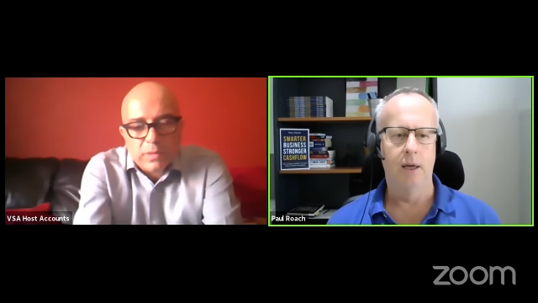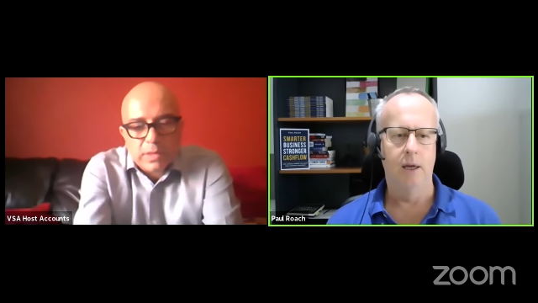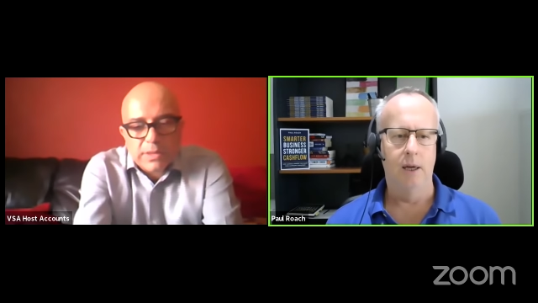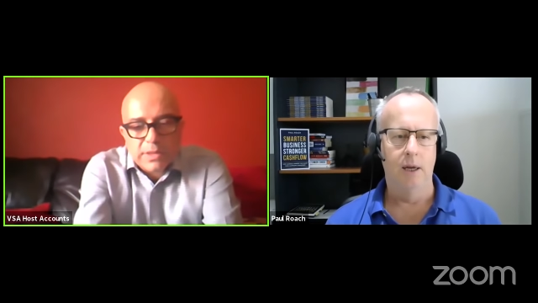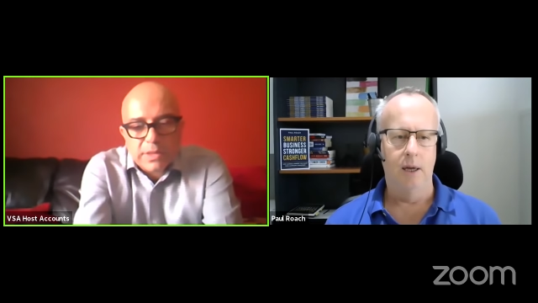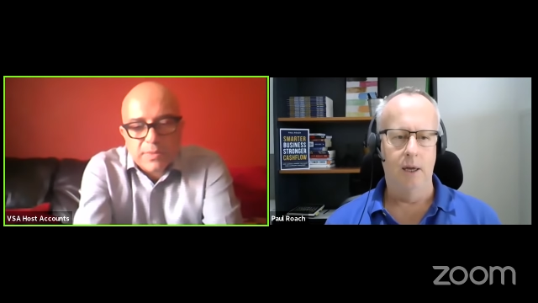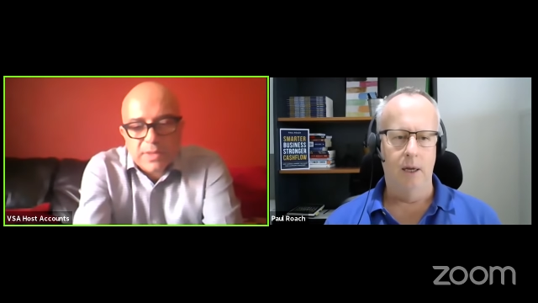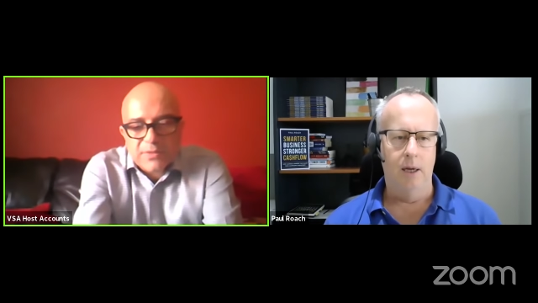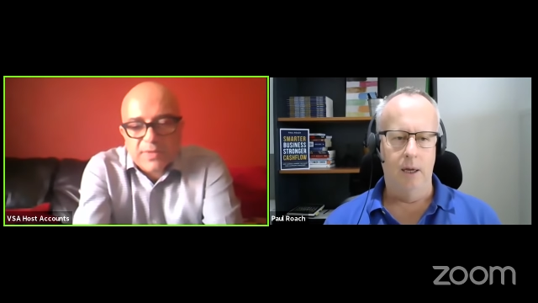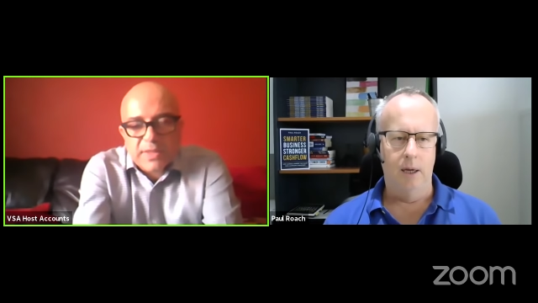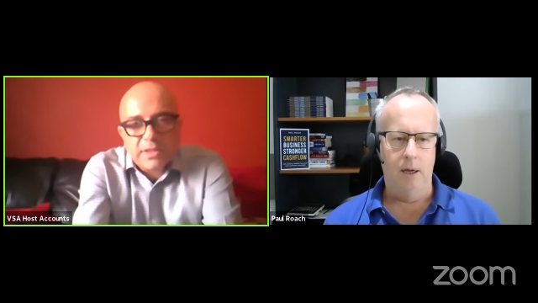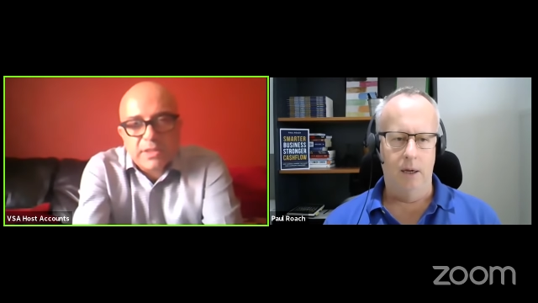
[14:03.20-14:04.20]
Speaker 1: Geez, man, it's
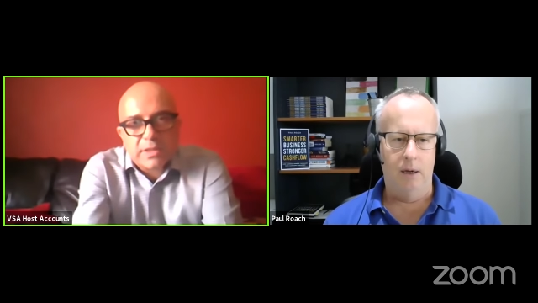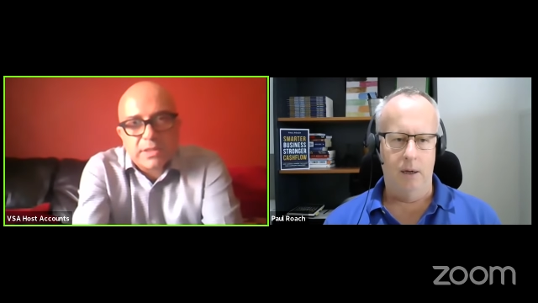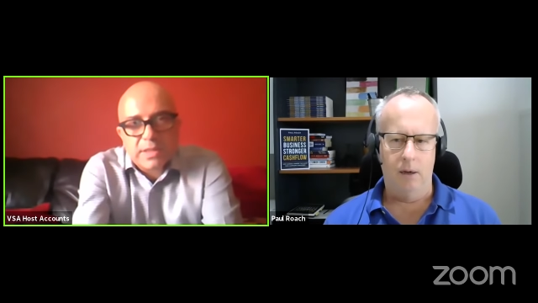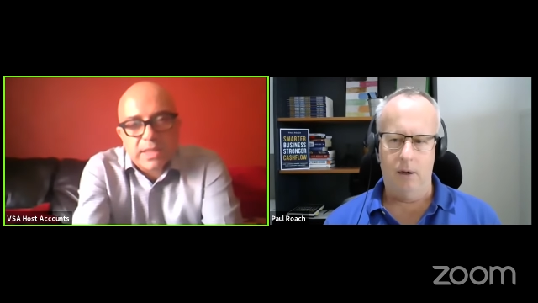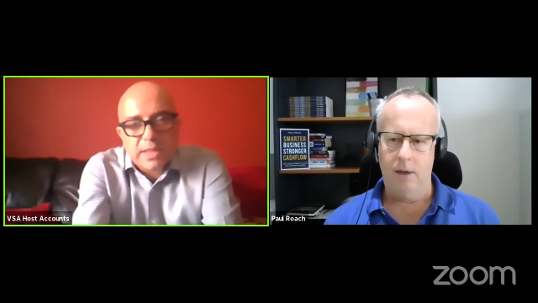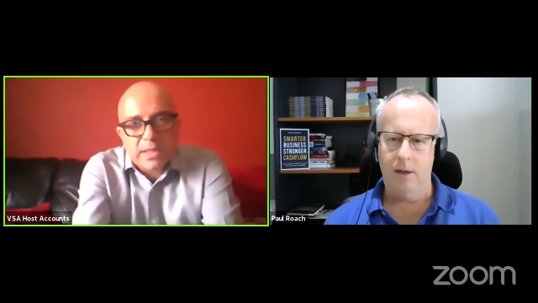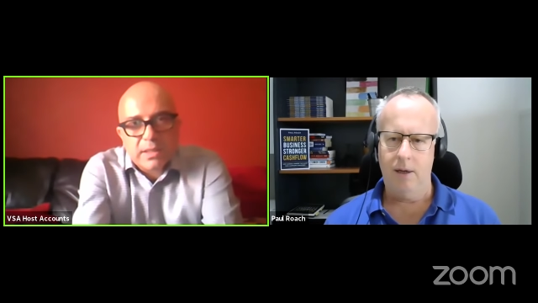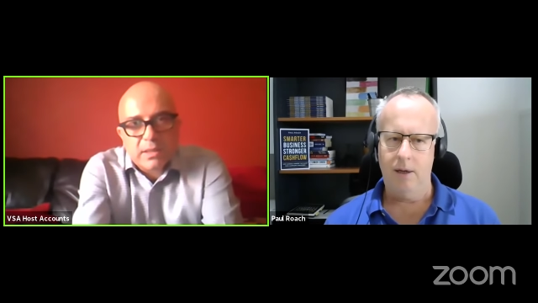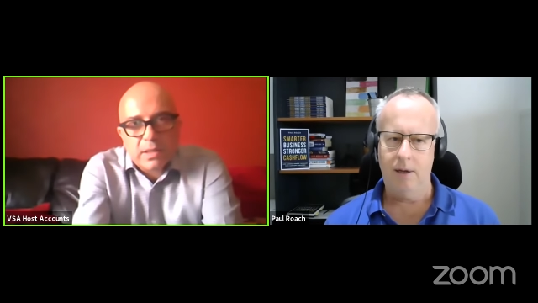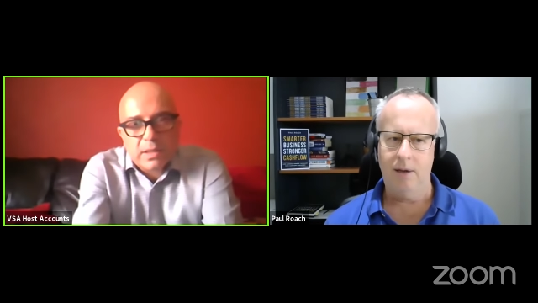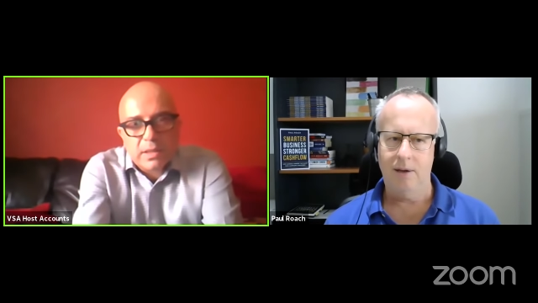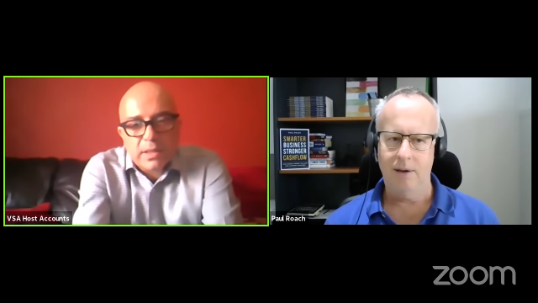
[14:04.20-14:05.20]
funny you should say that.
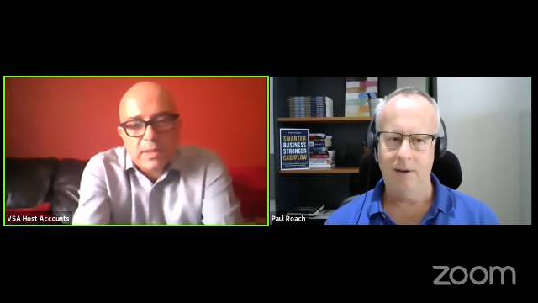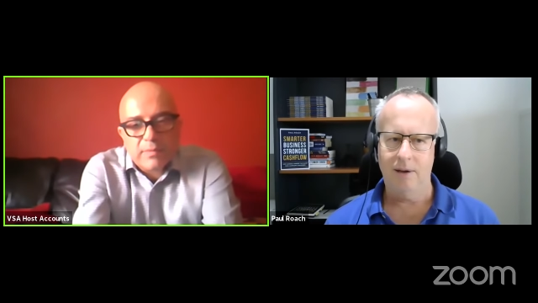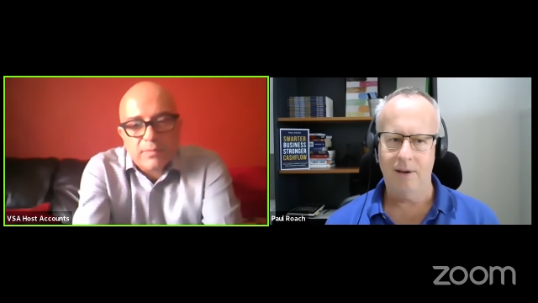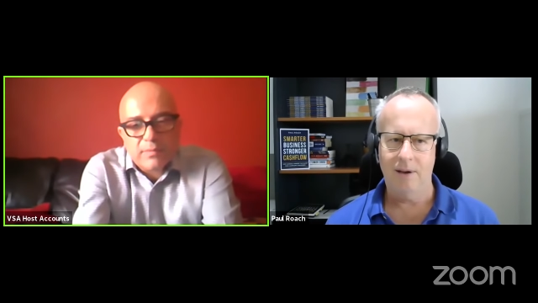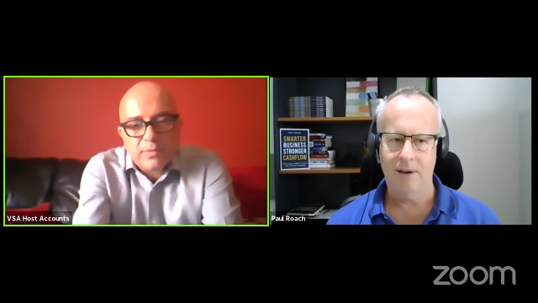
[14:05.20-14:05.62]
I, um,